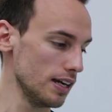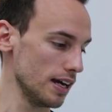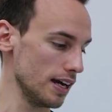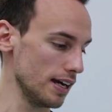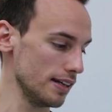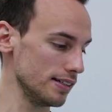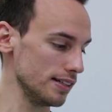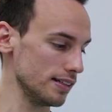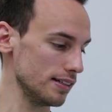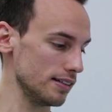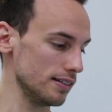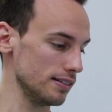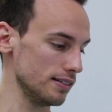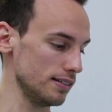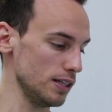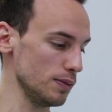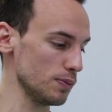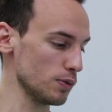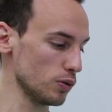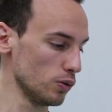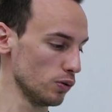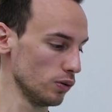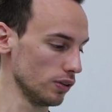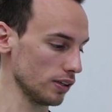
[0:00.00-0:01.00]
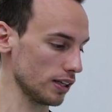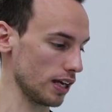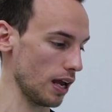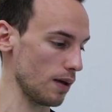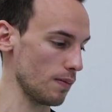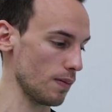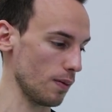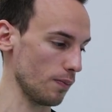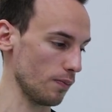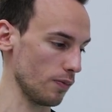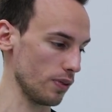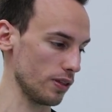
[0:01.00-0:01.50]
And Deepcool
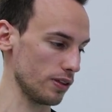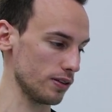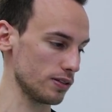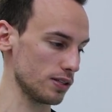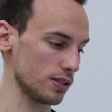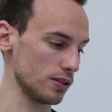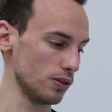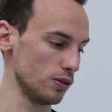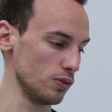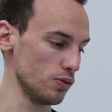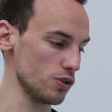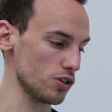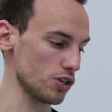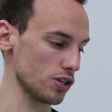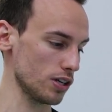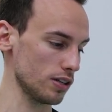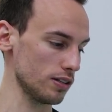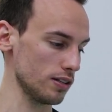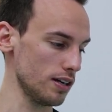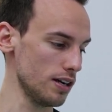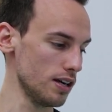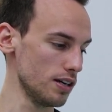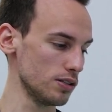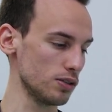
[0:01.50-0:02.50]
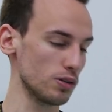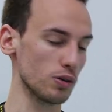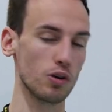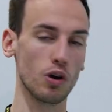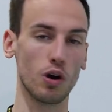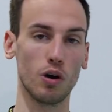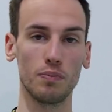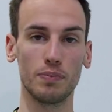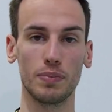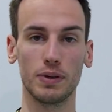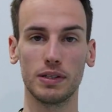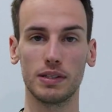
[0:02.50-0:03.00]
came up with a solution to
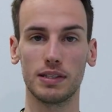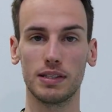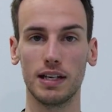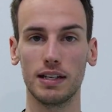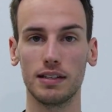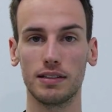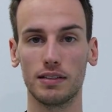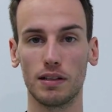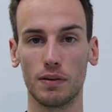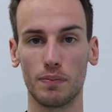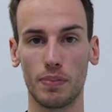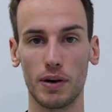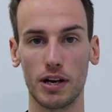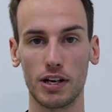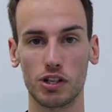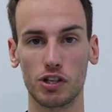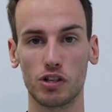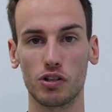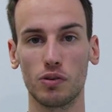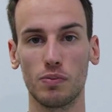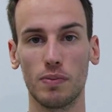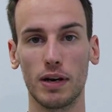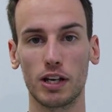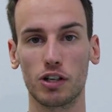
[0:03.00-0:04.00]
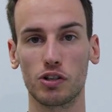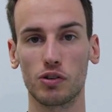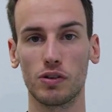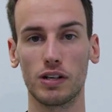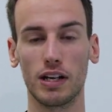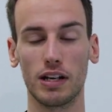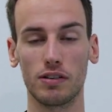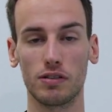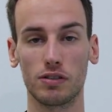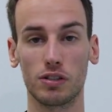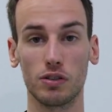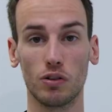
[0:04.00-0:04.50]
compensate the pressure, to make sure
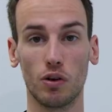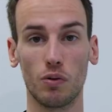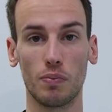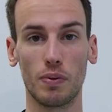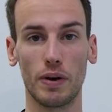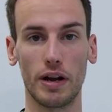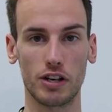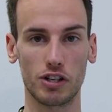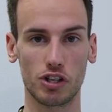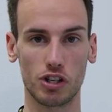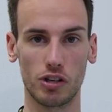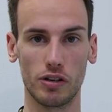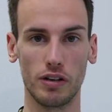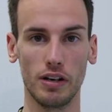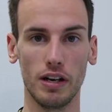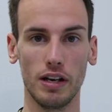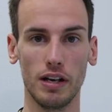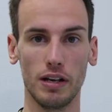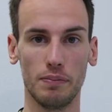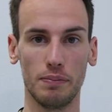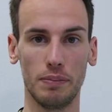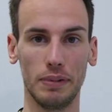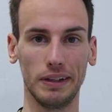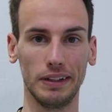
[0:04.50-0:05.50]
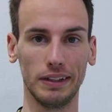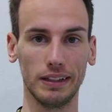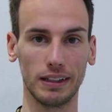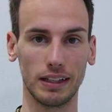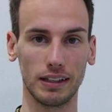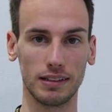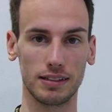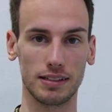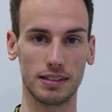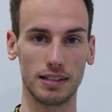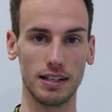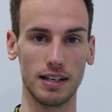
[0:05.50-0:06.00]
there is no pressure
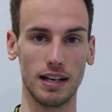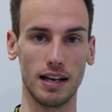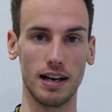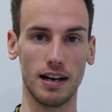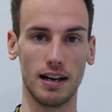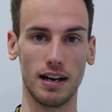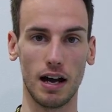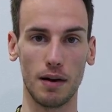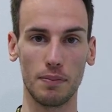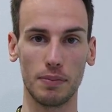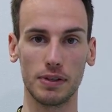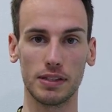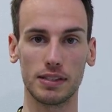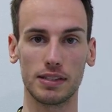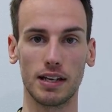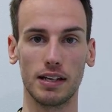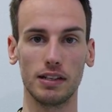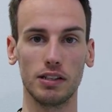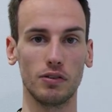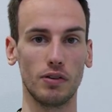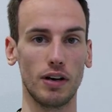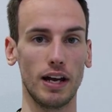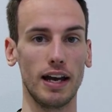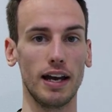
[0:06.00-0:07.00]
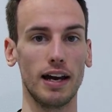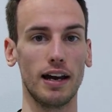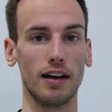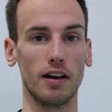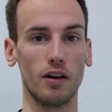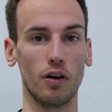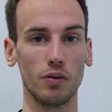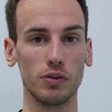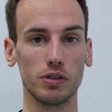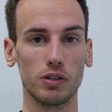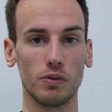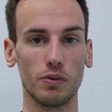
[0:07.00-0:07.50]
building up inside your
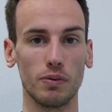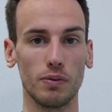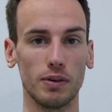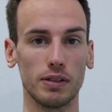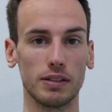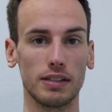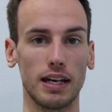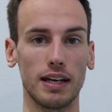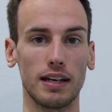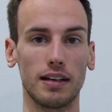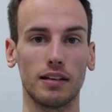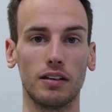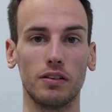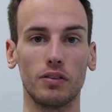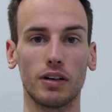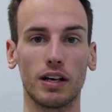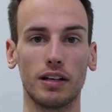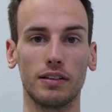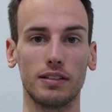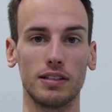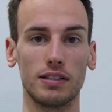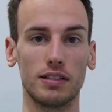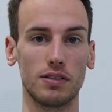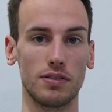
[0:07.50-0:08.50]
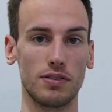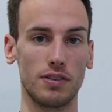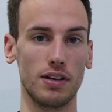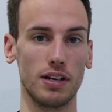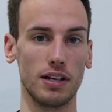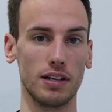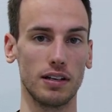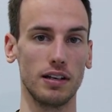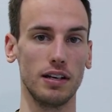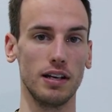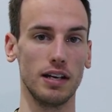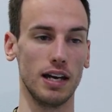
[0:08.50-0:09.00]
AIO. Also, we will take a look at this
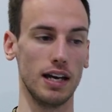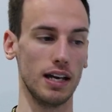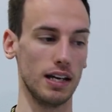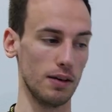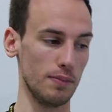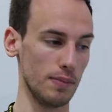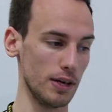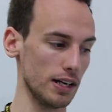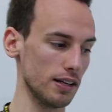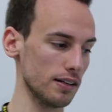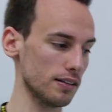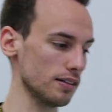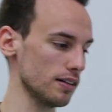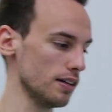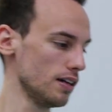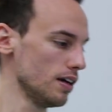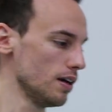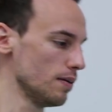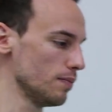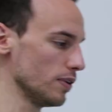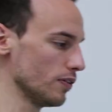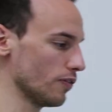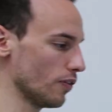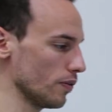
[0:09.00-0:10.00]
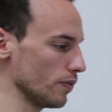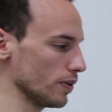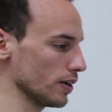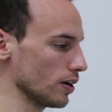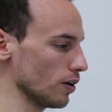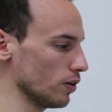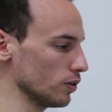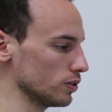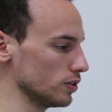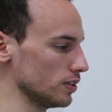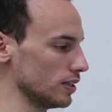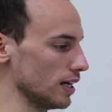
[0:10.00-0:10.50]
thing in a minute. Before we
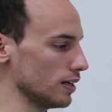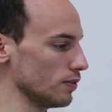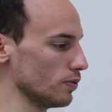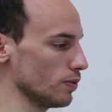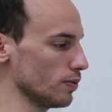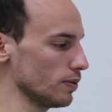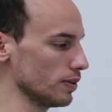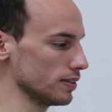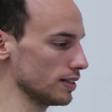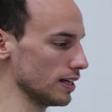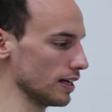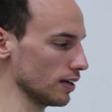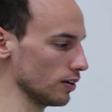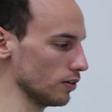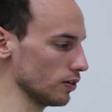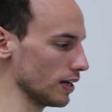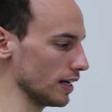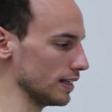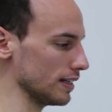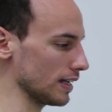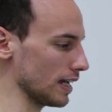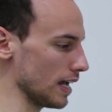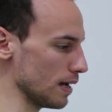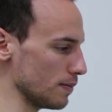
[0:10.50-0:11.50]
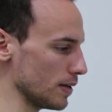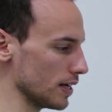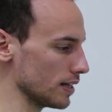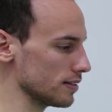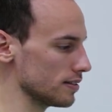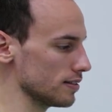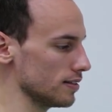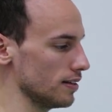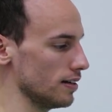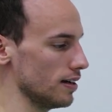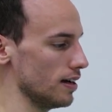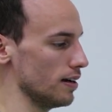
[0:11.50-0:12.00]
go to that, we will take a look at the
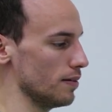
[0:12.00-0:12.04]
Chemex